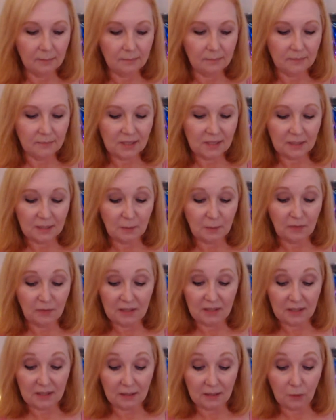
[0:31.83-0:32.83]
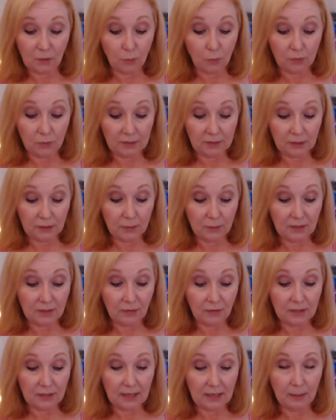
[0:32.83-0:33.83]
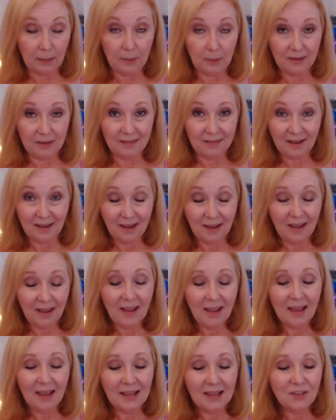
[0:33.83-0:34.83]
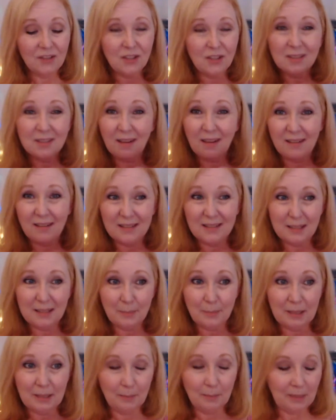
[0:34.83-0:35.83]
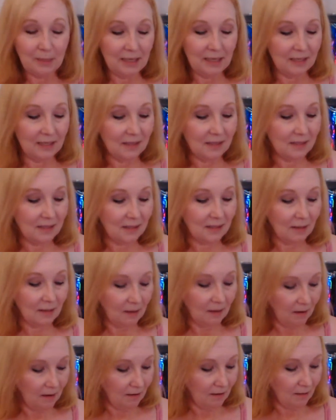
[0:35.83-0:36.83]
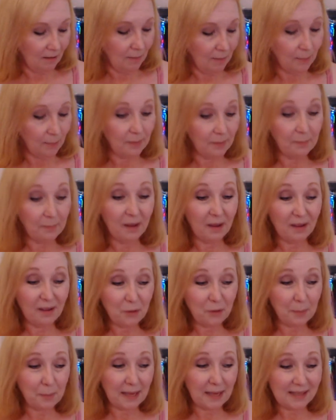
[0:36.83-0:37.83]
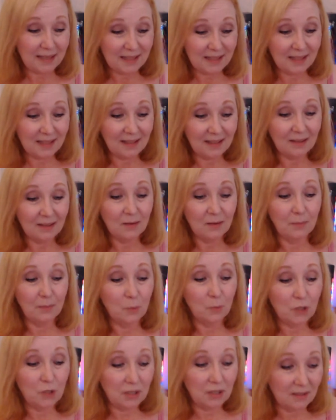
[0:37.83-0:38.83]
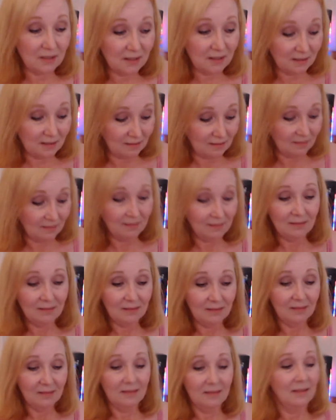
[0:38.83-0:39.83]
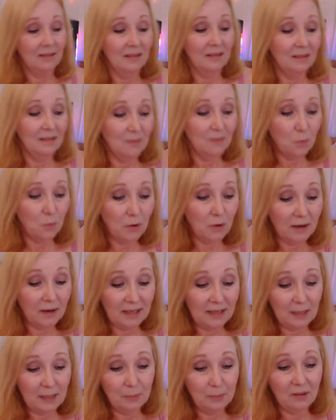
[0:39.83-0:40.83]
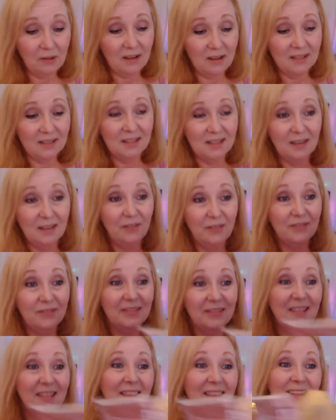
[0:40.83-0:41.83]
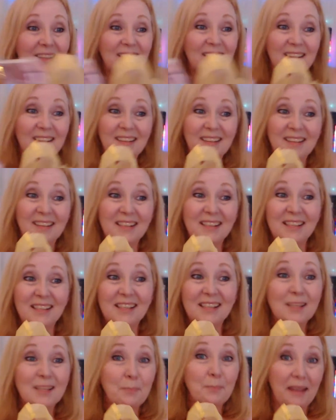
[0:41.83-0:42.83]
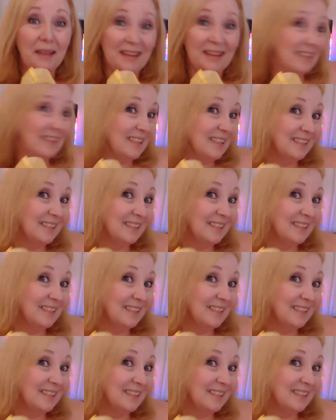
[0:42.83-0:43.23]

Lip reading: Some of this I don't really use every day, but it's just gotten to be a mess. But my other basket, which is where I keep a lot of stuff, is this mess.